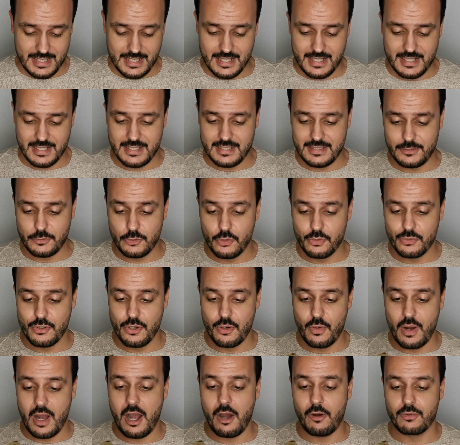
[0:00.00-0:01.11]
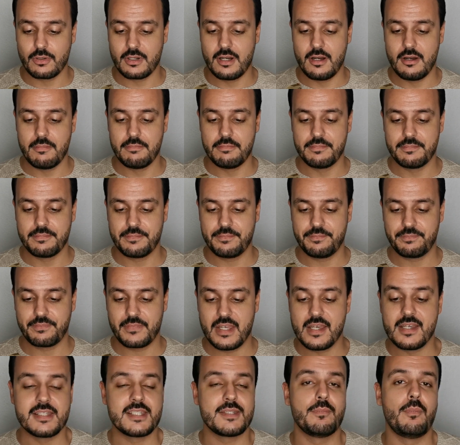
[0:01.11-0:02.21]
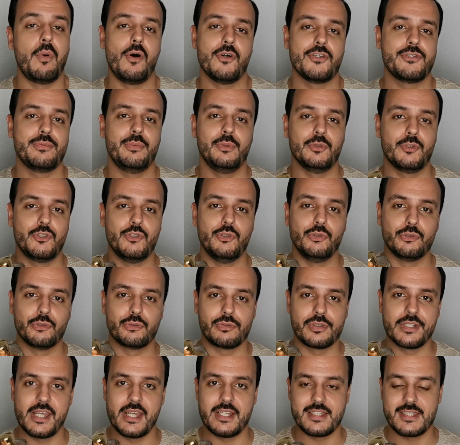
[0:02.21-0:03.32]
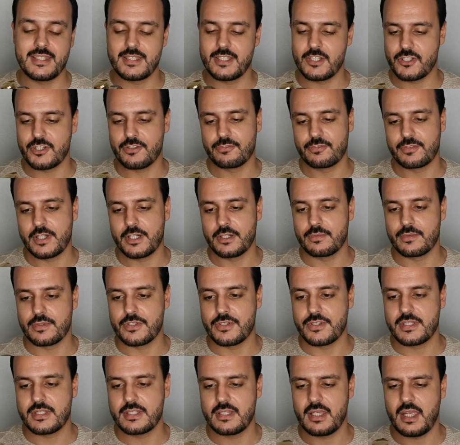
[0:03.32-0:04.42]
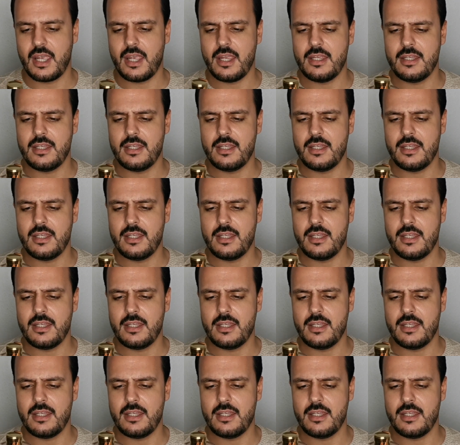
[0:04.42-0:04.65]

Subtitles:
I don't know how come it's possible to create such a fragrance,